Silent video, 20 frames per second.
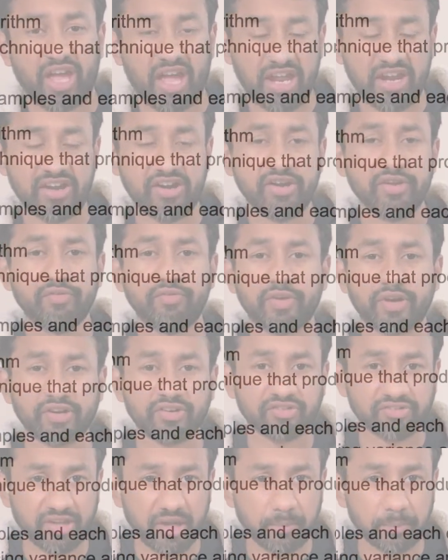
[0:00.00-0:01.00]
n different
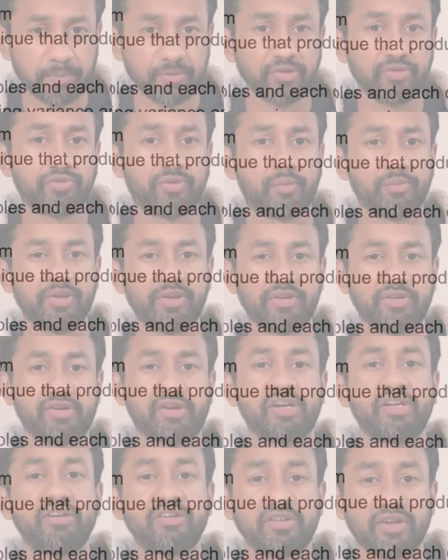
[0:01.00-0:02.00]
samples from the
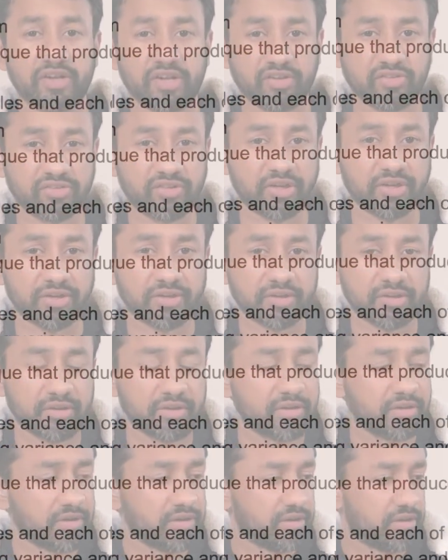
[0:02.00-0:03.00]
training data set.
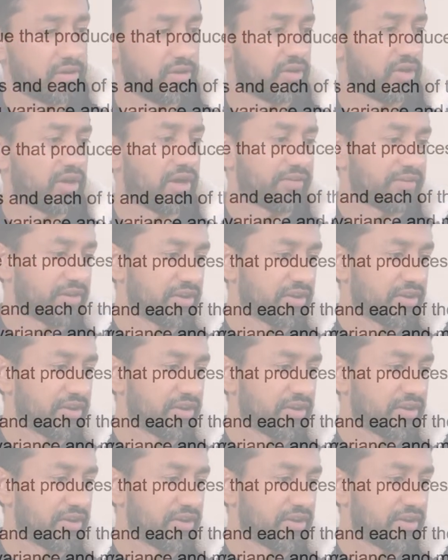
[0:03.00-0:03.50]
And the